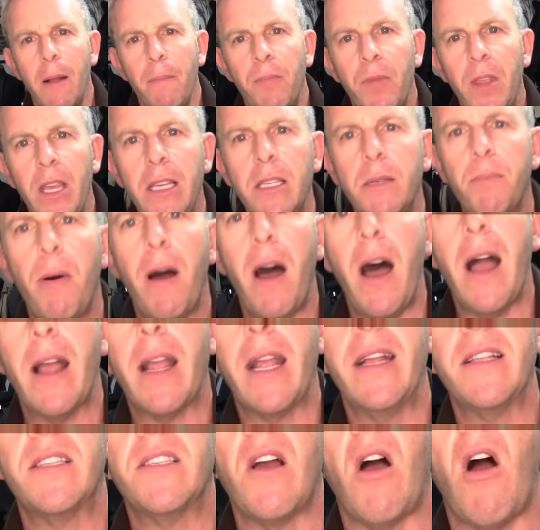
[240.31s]
These
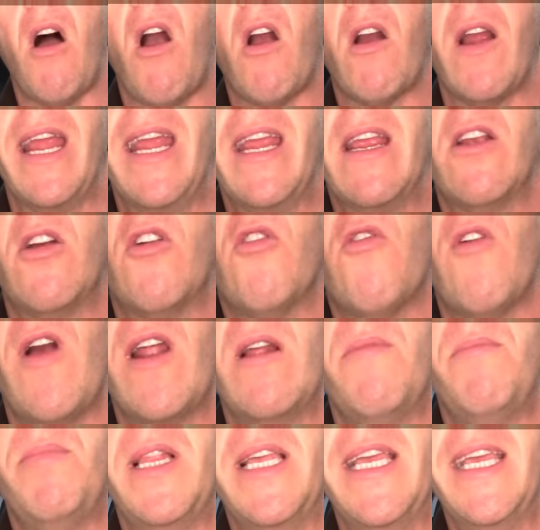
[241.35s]
pockets are
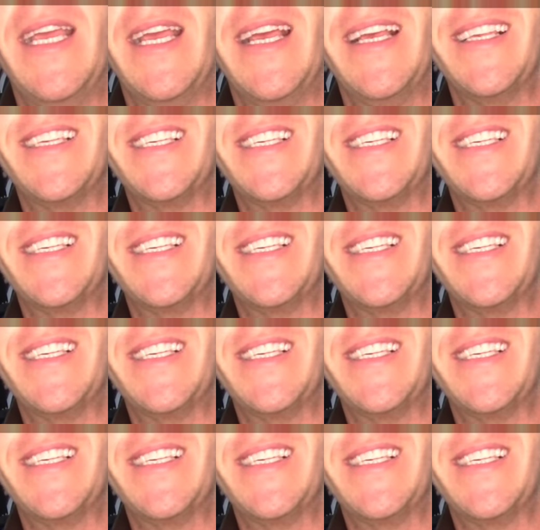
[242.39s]
incredibly